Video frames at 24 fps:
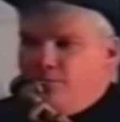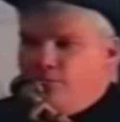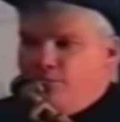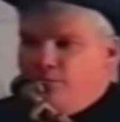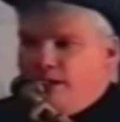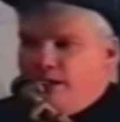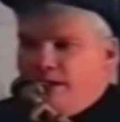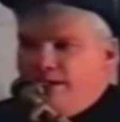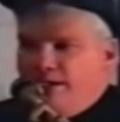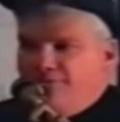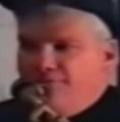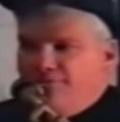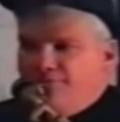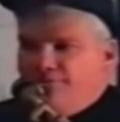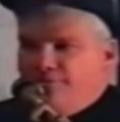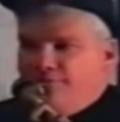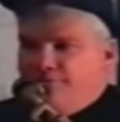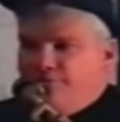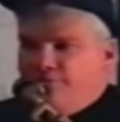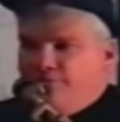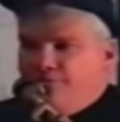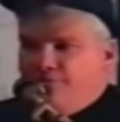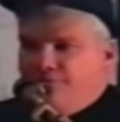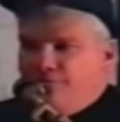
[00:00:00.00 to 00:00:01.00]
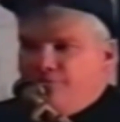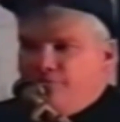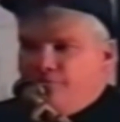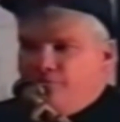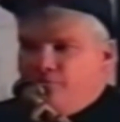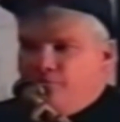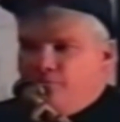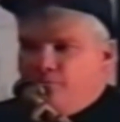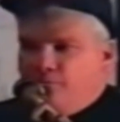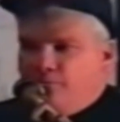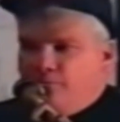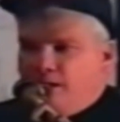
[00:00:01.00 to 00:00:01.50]
Enterprise, the first
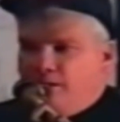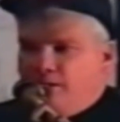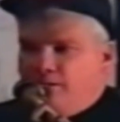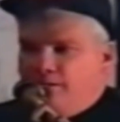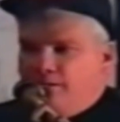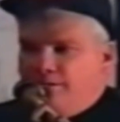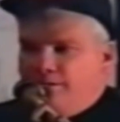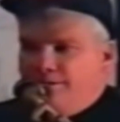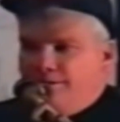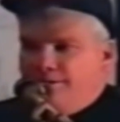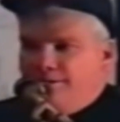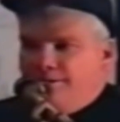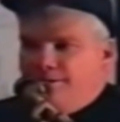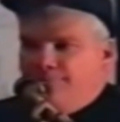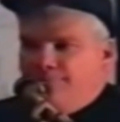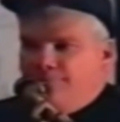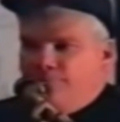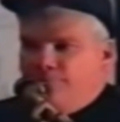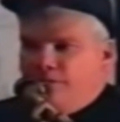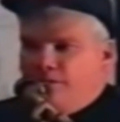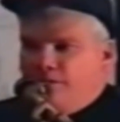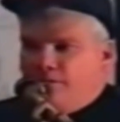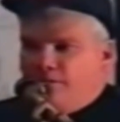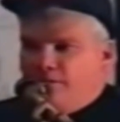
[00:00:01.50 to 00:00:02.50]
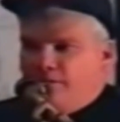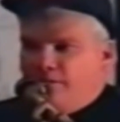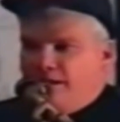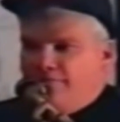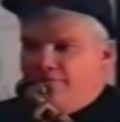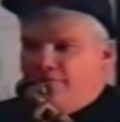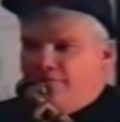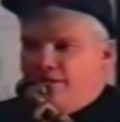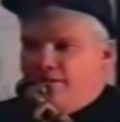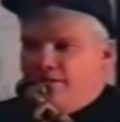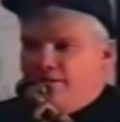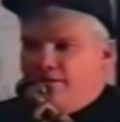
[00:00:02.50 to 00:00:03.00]
nuclear-powered
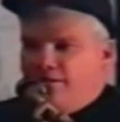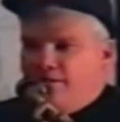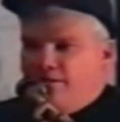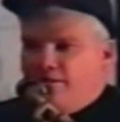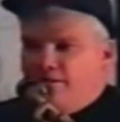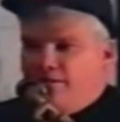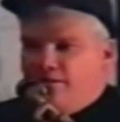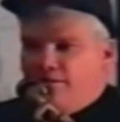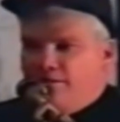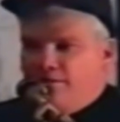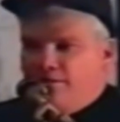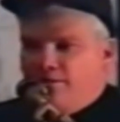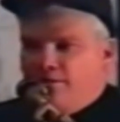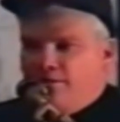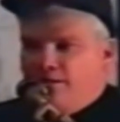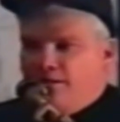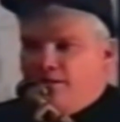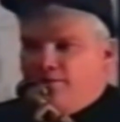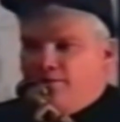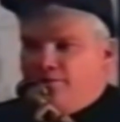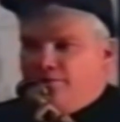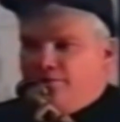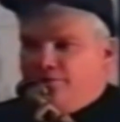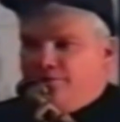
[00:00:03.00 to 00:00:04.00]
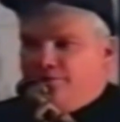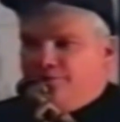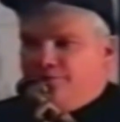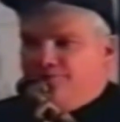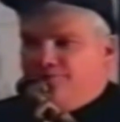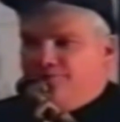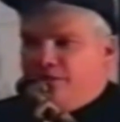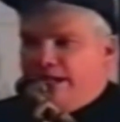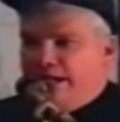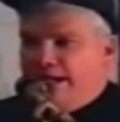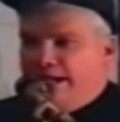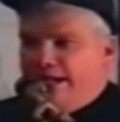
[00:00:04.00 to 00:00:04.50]
aircraft carrier, and other other
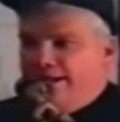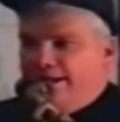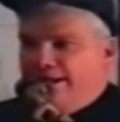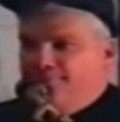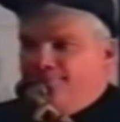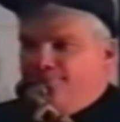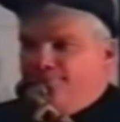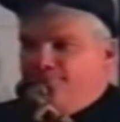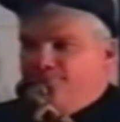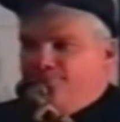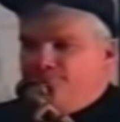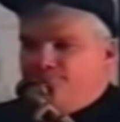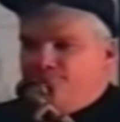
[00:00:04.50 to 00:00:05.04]
ships like it